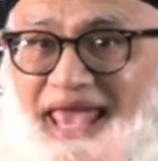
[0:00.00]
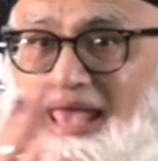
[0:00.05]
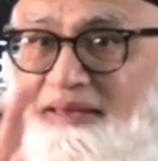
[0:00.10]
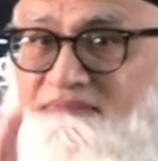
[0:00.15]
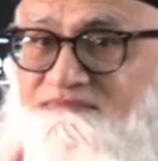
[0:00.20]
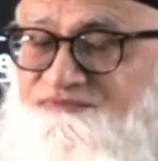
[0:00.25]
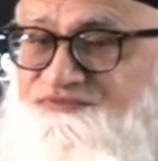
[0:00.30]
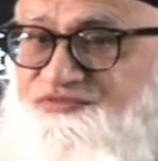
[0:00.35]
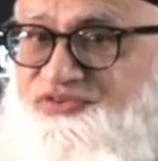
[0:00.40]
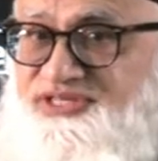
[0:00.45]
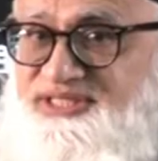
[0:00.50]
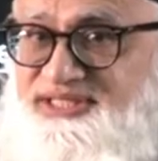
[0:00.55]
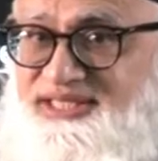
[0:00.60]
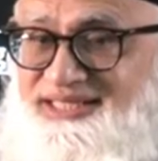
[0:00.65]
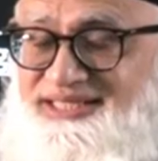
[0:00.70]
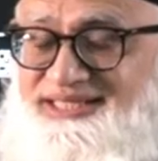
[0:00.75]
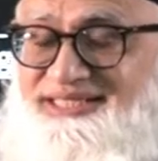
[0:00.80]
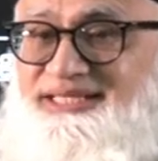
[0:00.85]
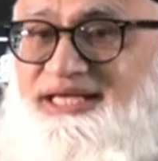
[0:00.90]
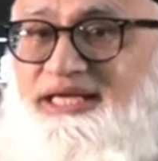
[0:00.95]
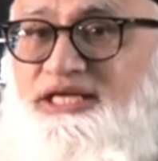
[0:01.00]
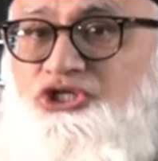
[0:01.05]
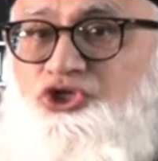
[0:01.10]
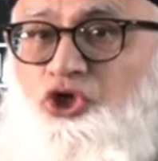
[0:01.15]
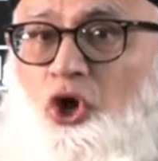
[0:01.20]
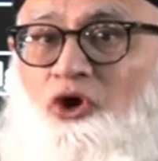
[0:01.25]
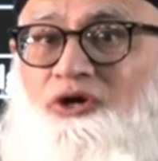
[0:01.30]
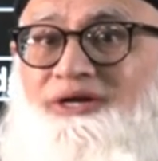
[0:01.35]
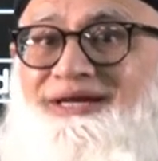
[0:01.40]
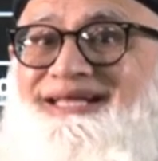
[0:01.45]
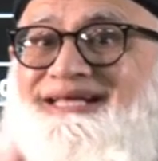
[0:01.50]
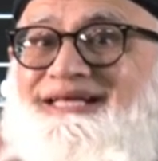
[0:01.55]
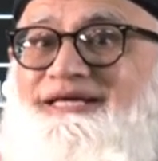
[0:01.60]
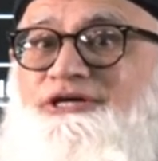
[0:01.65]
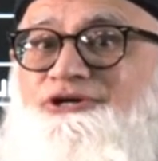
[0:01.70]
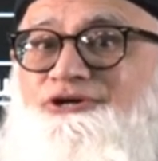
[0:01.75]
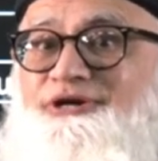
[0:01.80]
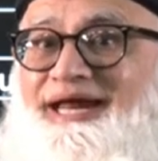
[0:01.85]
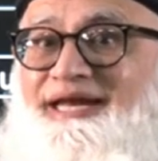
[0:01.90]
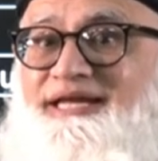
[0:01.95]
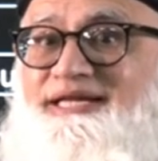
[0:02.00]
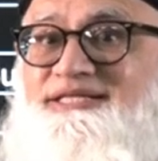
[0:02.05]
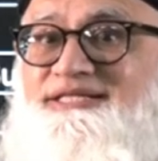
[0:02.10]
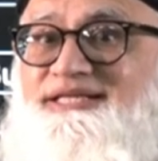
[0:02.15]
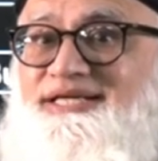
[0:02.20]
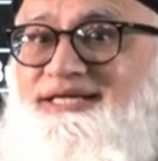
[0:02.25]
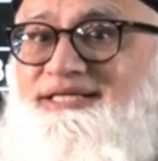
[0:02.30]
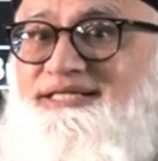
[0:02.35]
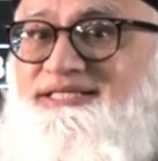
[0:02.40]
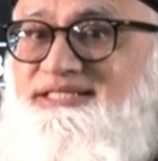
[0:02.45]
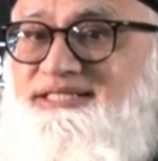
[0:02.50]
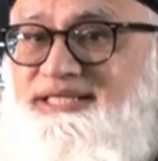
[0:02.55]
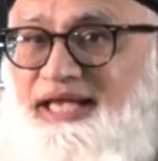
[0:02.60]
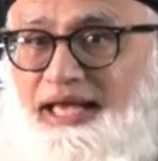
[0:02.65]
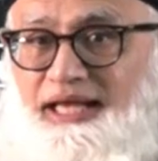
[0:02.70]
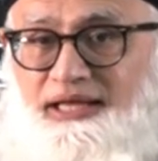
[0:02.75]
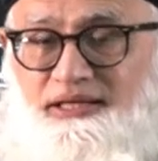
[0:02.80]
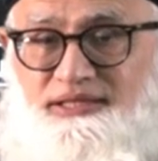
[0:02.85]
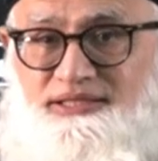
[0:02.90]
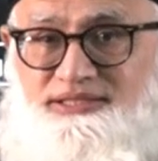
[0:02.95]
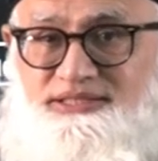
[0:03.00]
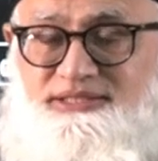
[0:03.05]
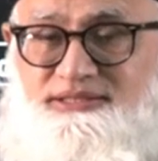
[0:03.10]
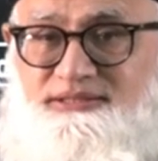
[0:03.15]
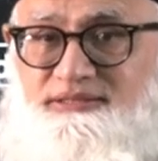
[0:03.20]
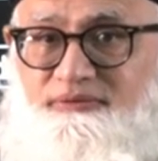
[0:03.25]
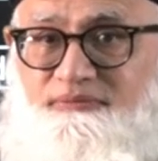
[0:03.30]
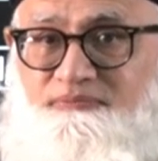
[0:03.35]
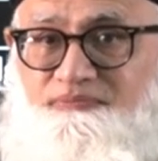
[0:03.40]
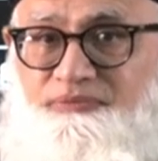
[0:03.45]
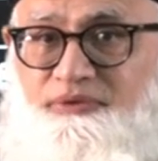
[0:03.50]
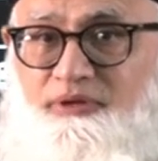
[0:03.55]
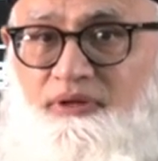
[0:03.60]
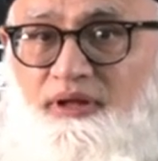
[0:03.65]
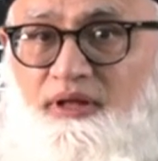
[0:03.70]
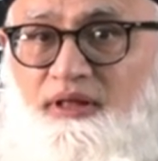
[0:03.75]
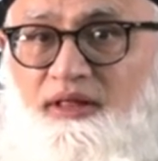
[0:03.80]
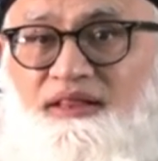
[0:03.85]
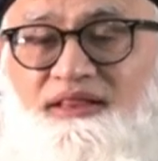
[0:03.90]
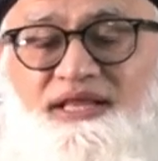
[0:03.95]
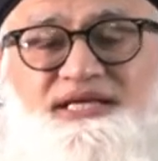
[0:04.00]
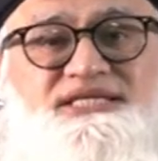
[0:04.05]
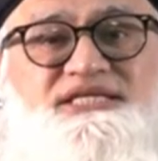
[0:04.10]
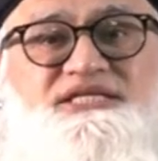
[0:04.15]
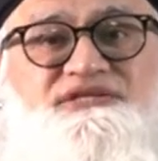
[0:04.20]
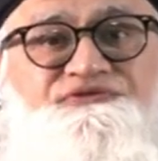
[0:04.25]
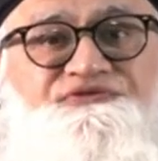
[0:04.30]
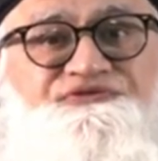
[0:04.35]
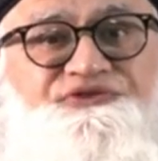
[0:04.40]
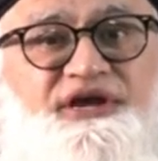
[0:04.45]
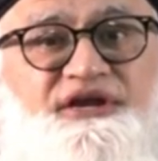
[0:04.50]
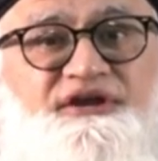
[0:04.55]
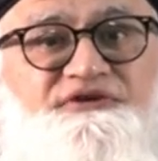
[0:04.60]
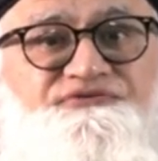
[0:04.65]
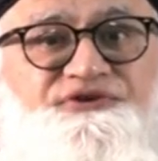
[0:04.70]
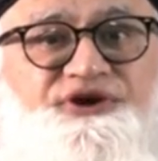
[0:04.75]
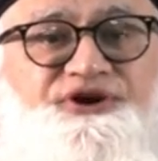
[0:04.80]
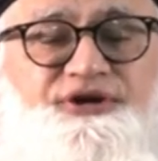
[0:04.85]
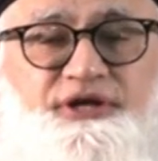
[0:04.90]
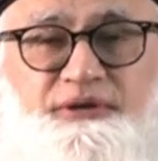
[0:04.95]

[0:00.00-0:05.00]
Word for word: emphasis is on credit sales. This is very, very